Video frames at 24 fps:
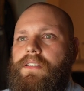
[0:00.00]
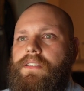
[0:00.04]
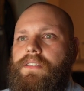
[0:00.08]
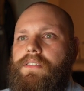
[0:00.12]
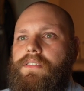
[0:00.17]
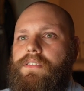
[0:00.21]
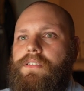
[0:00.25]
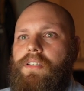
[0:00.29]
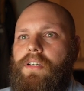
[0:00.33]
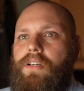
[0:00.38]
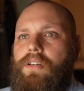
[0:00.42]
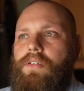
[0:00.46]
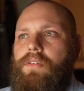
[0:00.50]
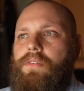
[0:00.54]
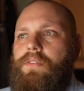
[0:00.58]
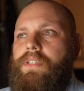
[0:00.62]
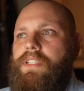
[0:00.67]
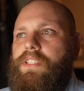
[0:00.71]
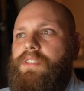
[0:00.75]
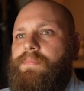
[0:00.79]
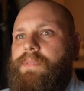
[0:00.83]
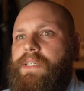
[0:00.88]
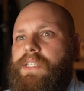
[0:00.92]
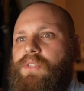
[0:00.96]
So
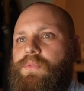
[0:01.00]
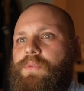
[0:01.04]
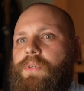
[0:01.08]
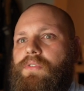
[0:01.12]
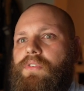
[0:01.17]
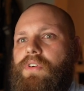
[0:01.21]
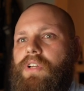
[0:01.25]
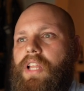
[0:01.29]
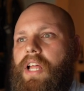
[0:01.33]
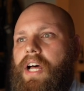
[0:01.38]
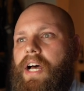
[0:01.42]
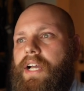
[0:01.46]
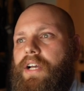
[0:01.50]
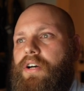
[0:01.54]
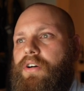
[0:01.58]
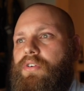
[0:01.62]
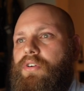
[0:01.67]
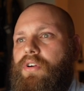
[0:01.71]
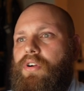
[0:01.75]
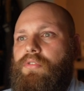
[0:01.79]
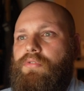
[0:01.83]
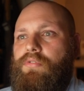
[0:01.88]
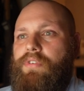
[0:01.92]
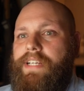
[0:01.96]
this means we rely on
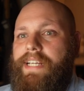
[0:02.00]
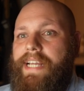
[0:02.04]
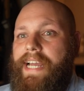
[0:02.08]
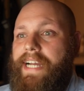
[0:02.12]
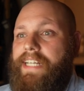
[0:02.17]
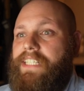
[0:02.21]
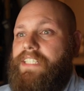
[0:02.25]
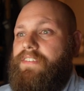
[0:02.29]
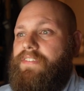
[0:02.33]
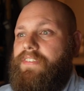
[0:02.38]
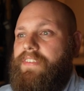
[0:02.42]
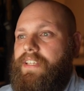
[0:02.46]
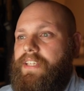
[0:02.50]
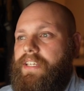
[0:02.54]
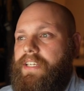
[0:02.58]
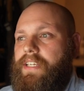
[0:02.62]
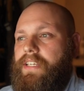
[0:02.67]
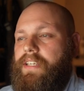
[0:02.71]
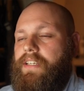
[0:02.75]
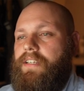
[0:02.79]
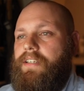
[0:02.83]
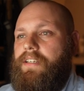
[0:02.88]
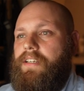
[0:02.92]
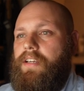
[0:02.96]
reactive
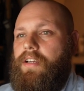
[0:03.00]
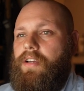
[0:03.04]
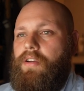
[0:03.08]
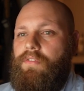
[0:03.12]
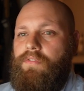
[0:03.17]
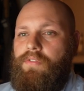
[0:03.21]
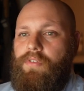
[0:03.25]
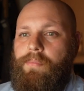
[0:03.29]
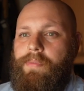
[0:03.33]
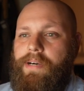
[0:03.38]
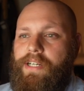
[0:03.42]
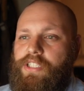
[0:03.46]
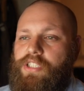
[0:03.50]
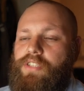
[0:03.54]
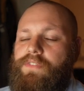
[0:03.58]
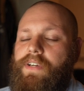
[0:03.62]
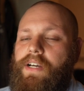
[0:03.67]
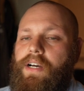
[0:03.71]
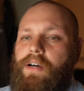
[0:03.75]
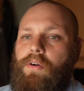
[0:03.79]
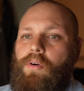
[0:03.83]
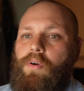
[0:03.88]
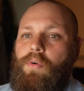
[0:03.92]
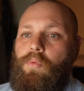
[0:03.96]
thinking for much of
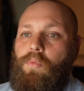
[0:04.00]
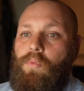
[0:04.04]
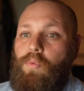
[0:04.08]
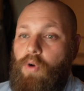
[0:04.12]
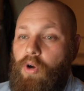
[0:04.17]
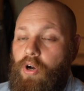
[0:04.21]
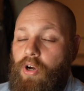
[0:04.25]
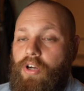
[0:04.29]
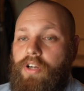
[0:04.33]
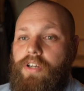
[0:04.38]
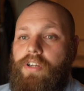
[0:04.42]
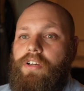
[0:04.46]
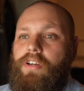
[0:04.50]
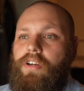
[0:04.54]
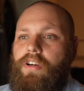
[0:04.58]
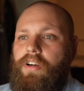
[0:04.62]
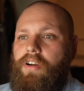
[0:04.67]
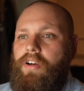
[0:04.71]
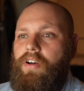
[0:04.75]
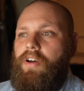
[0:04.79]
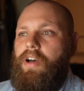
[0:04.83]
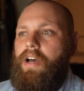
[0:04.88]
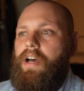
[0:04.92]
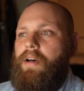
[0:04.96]
our work,
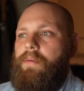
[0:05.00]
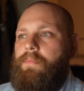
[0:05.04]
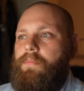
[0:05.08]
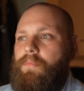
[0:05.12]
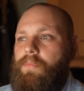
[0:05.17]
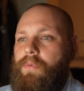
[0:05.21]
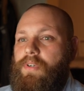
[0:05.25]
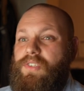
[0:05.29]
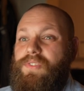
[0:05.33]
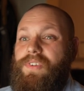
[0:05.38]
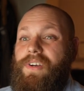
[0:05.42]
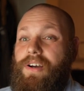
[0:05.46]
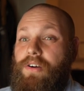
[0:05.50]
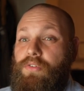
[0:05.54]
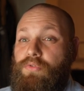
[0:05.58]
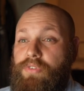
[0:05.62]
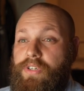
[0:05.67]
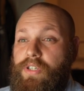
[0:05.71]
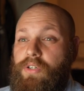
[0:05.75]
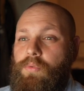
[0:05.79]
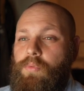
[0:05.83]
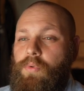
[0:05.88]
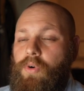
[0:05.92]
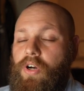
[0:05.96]
much of our
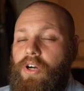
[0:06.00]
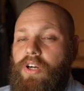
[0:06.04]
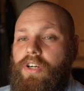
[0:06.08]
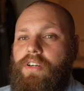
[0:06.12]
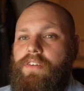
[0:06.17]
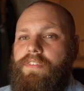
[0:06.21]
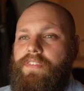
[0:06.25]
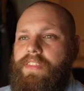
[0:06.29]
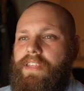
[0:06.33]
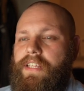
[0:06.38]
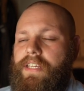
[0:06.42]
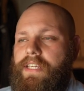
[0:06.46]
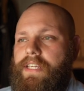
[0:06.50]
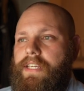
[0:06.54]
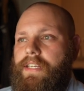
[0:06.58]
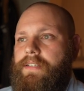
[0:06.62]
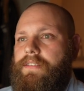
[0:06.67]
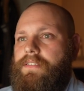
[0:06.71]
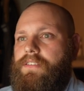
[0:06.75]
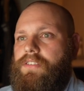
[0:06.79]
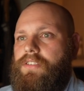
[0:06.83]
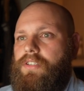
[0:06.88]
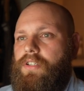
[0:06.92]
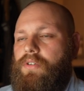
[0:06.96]
real work of thinking.
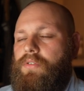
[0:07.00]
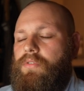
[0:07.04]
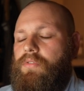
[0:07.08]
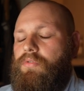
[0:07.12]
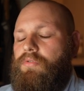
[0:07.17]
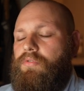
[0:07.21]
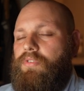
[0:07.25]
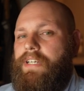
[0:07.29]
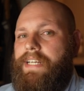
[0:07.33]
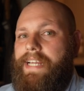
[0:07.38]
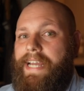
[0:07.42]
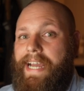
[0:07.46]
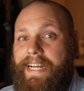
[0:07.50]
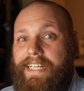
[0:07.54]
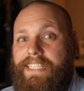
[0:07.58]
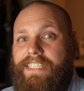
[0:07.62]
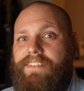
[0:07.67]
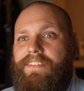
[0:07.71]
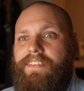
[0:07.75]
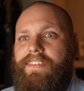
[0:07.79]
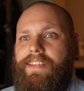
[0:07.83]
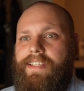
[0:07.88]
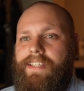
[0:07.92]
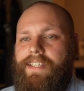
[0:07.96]
So
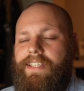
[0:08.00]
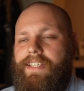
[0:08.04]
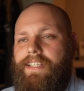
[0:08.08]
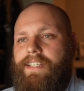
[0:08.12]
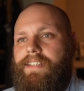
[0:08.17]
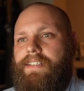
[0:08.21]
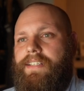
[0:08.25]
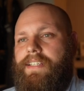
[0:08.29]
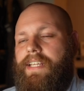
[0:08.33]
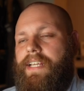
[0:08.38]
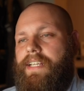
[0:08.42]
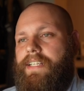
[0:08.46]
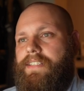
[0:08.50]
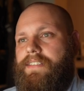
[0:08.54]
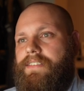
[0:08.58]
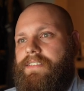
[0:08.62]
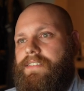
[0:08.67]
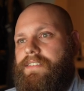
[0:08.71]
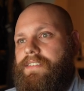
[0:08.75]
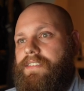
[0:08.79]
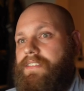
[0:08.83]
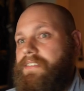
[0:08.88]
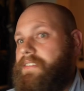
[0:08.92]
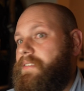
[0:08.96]
reactive thinking, that is
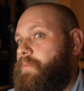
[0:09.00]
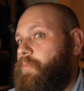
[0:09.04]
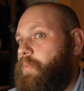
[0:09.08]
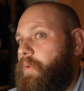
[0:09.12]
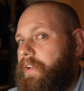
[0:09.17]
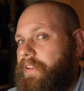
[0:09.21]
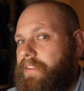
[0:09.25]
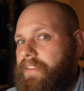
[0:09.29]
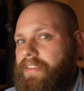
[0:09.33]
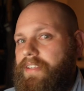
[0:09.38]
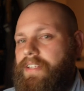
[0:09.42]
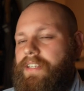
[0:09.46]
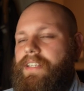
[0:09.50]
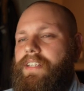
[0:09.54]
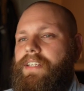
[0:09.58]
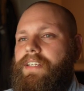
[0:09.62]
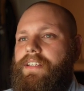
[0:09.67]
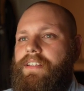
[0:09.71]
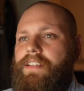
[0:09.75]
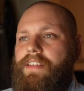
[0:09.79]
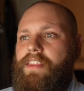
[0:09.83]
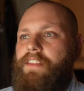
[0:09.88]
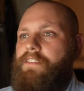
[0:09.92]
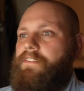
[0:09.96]
System 1
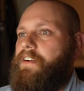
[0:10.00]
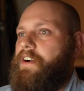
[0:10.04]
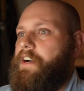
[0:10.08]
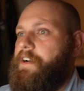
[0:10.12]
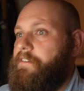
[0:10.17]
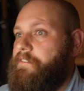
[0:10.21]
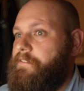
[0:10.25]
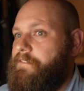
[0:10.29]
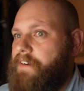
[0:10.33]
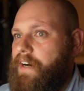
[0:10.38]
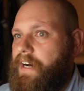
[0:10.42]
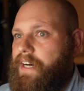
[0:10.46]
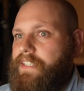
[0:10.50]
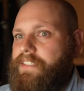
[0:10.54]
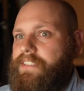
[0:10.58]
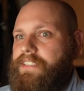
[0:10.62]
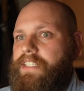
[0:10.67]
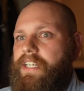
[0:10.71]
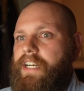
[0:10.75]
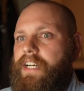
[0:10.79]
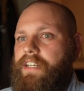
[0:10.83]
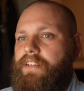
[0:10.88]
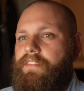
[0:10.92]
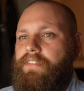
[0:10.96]
thinking, the very fast
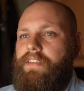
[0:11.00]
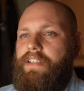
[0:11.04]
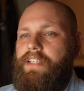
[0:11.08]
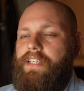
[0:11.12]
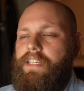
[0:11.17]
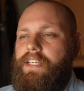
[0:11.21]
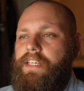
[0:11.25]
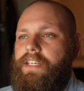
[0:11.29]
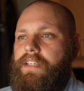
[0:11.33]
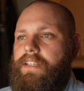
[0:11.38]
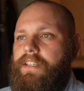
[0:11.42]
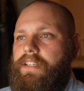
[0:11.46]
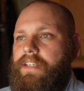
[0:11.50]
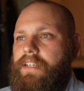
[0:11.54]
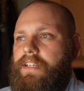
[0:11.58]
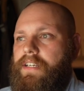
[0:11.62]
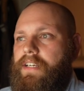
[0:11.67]
kind of thinking,